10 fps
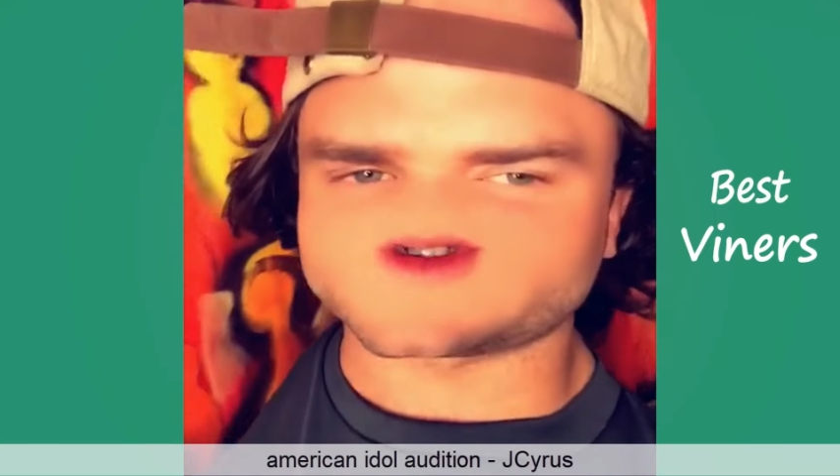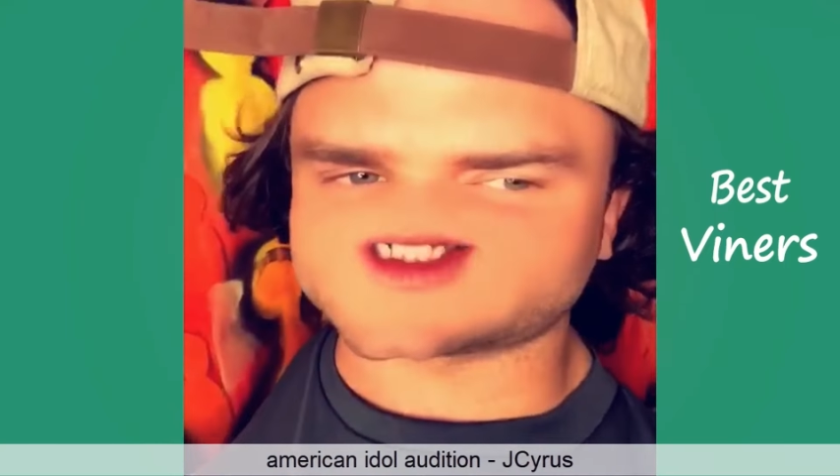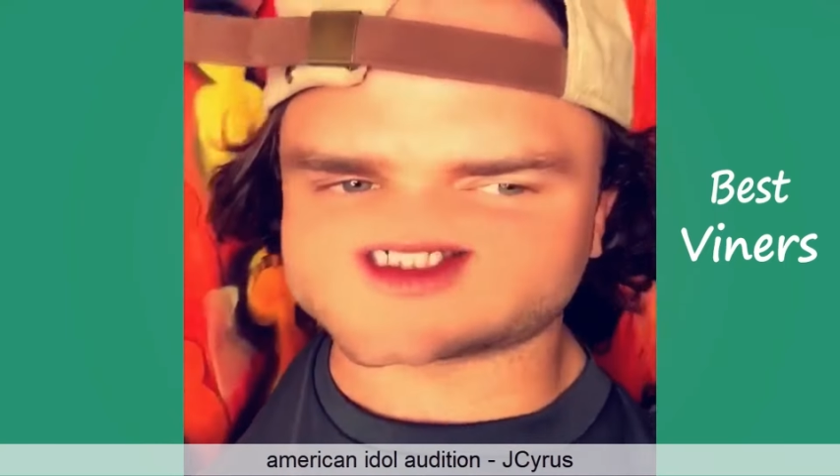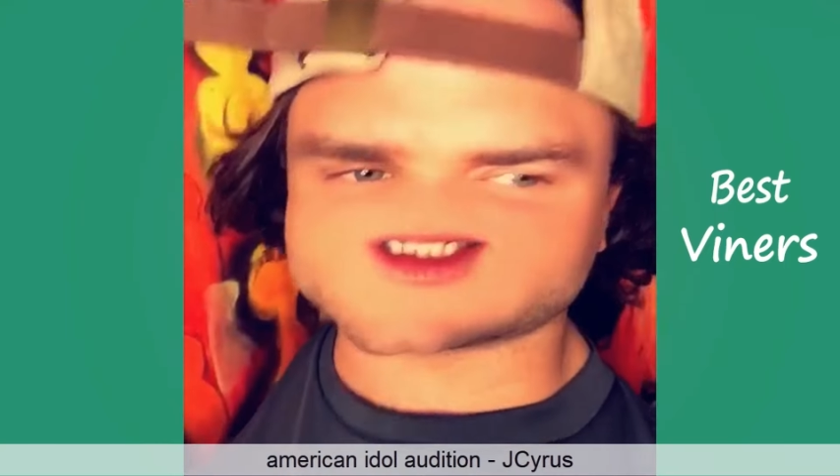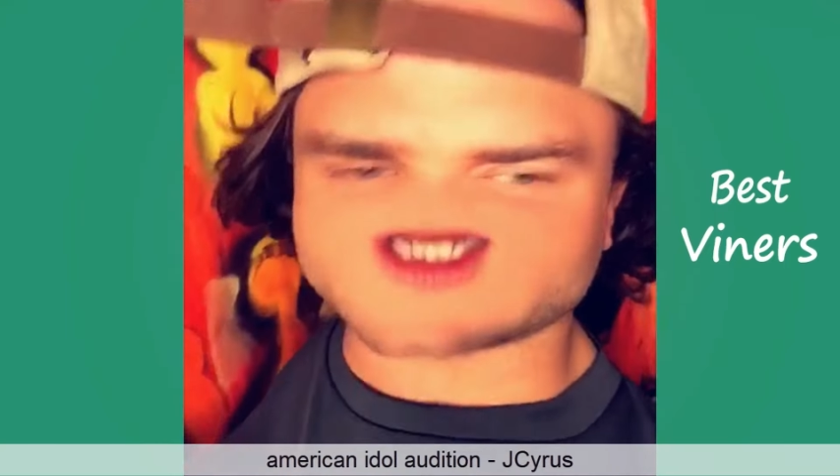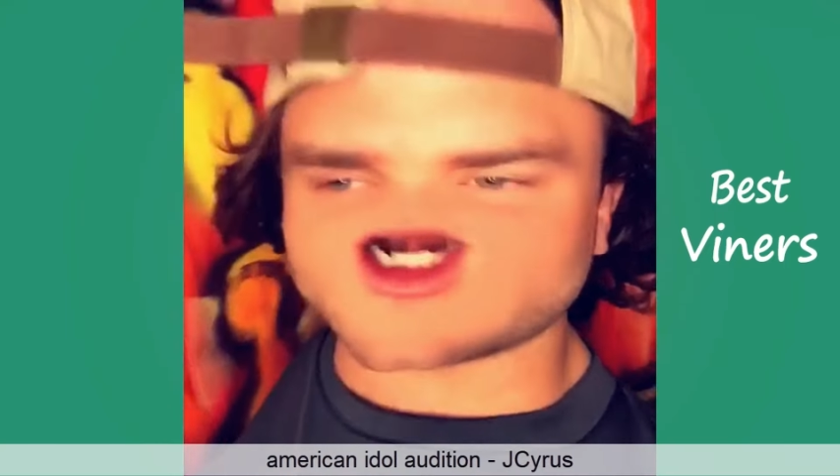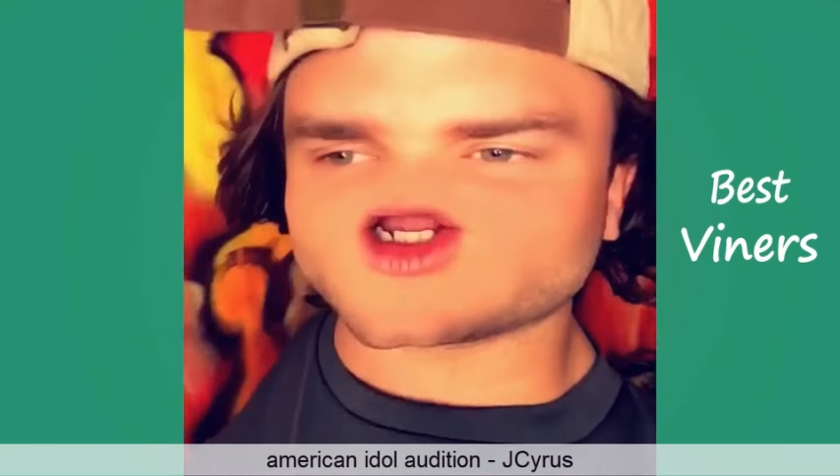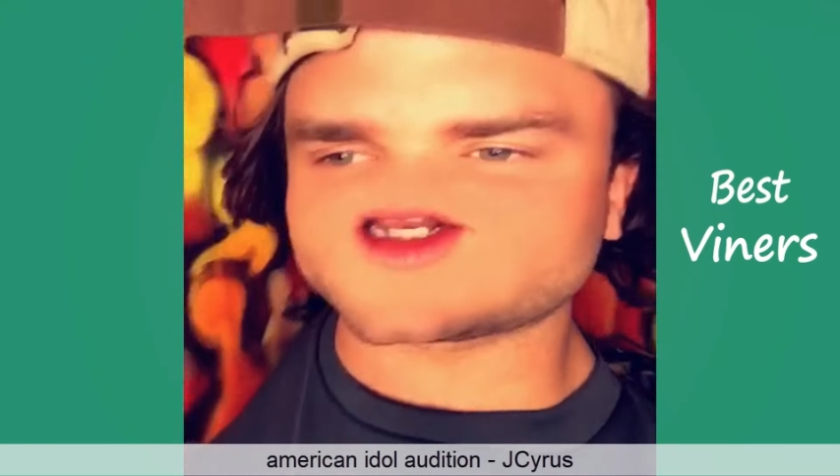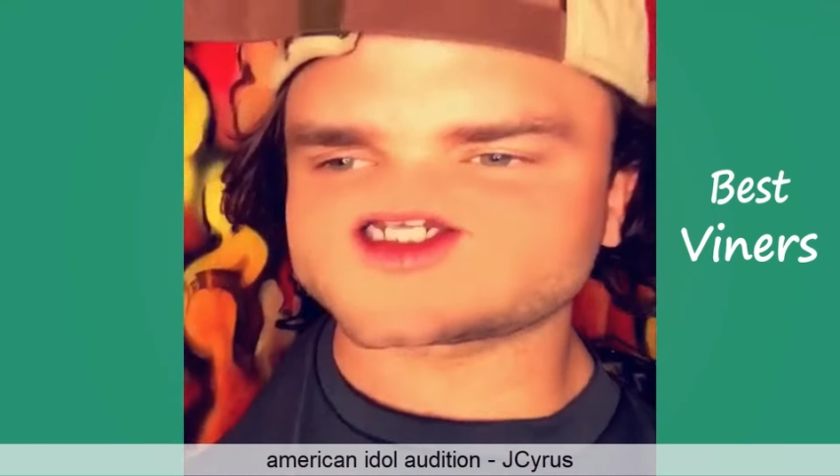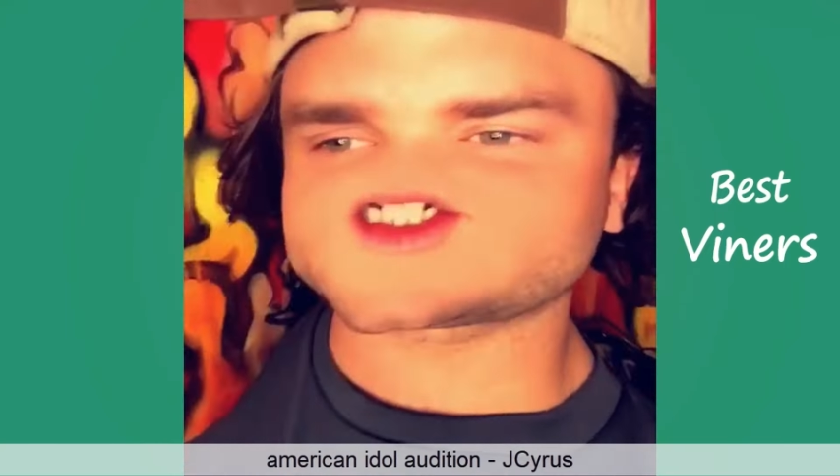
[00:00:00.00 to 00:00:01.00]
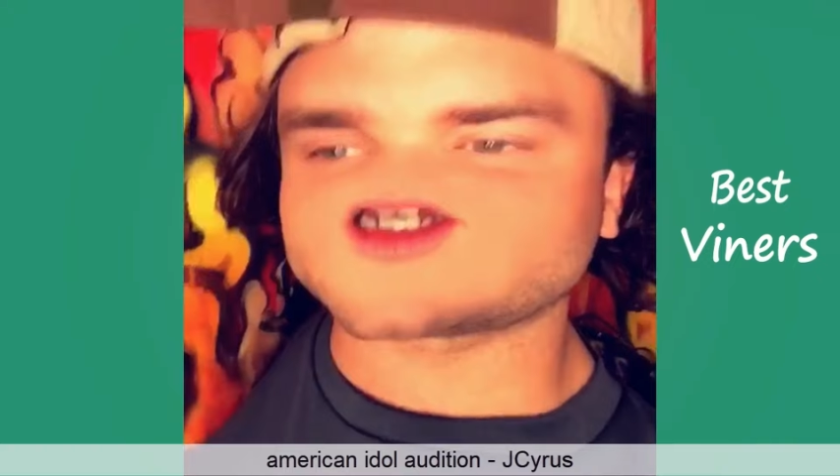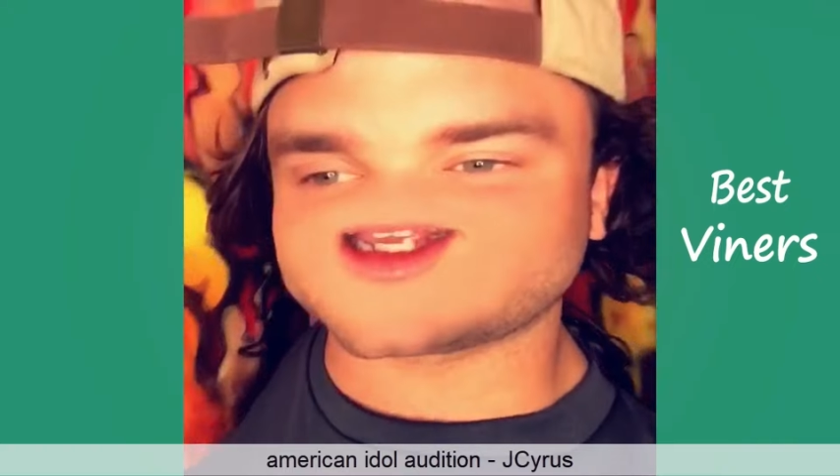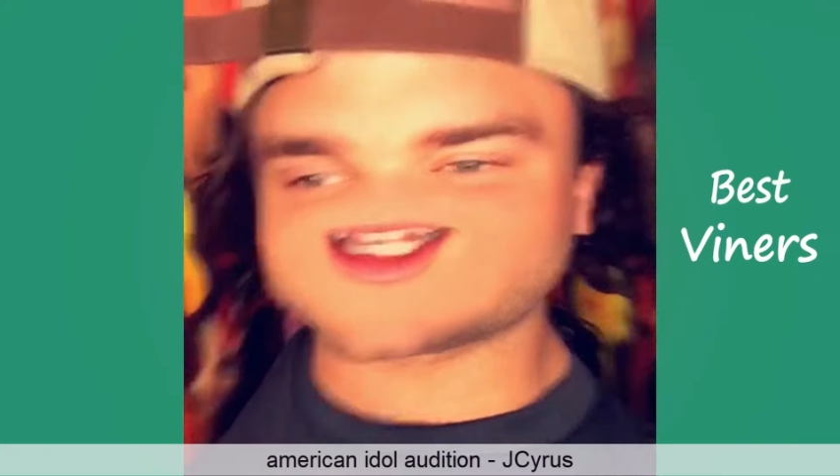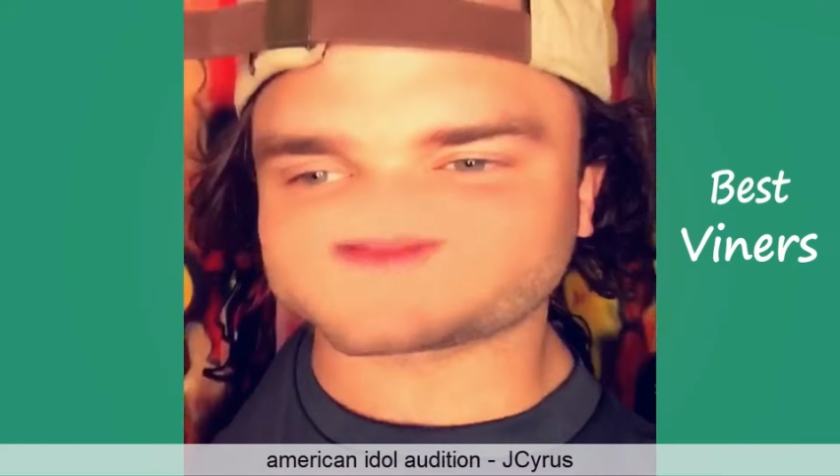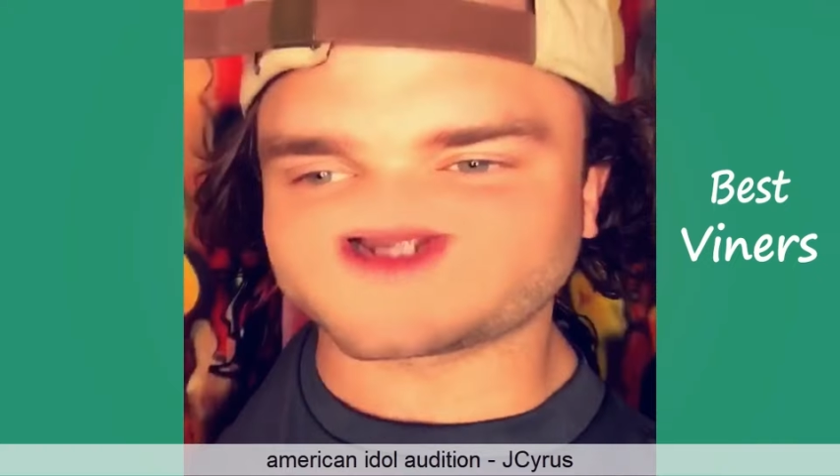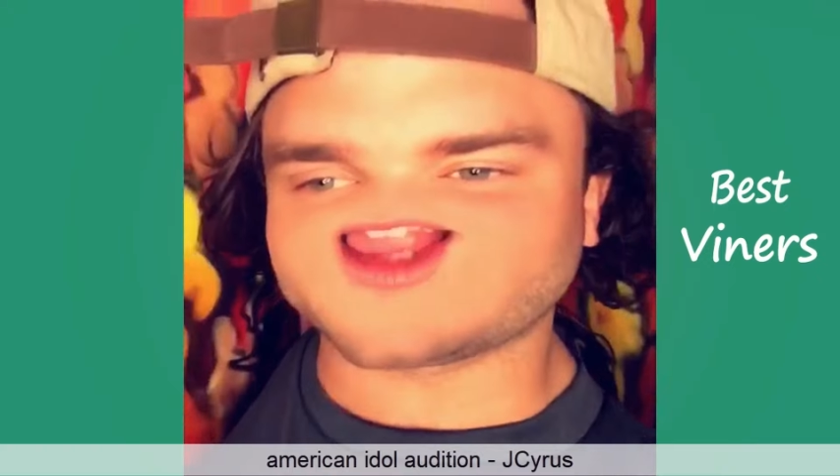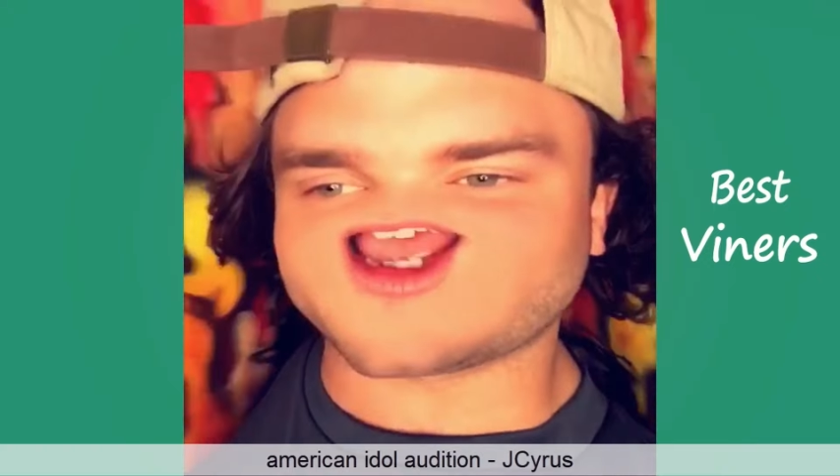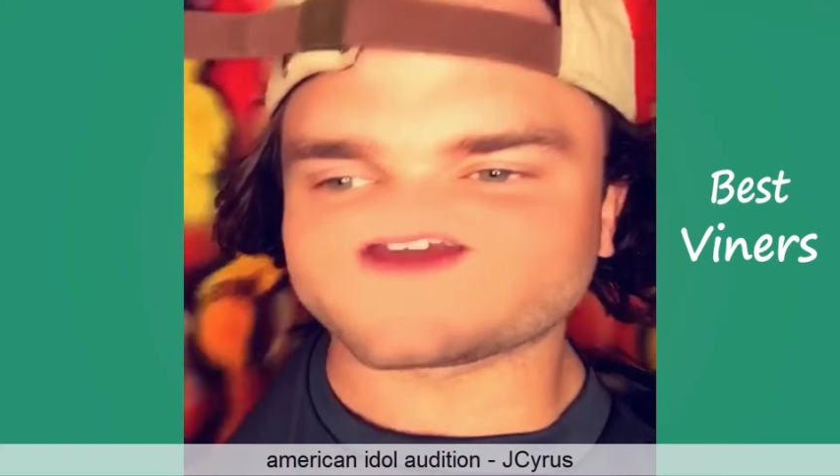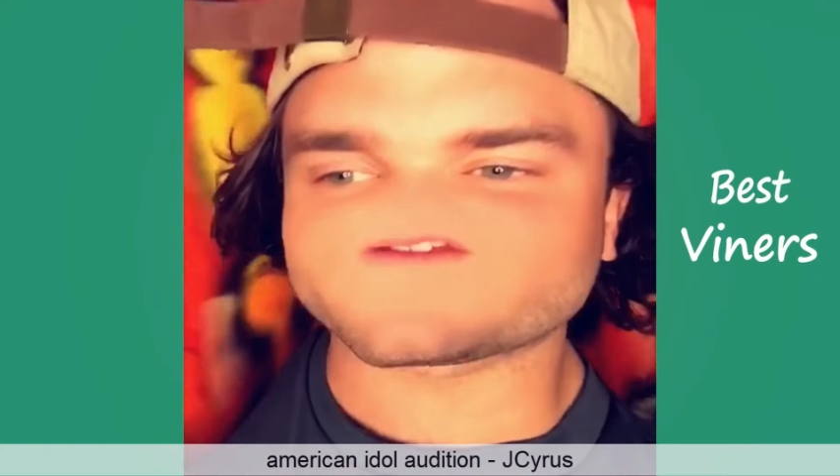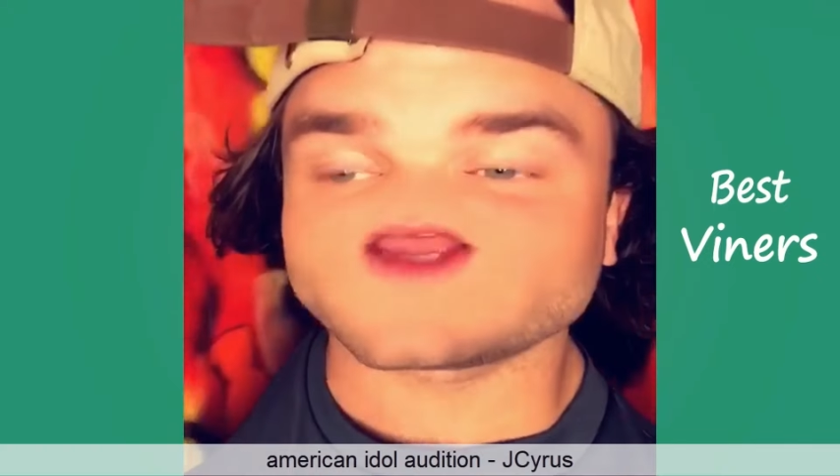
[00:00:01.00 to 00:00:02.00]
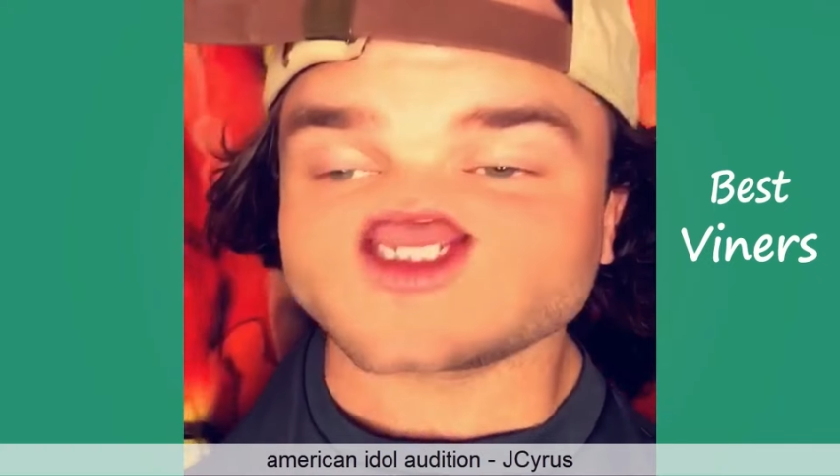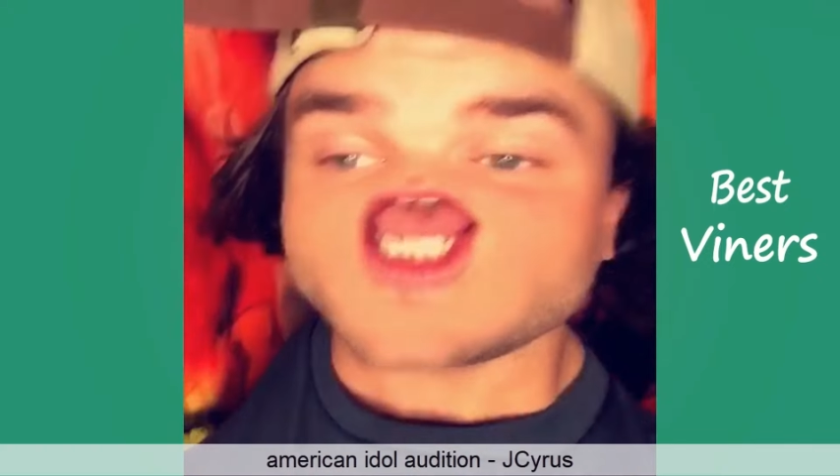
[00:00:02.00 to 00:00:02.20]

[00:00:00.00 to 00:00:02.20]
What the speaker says: and this is not an audition. It's my life.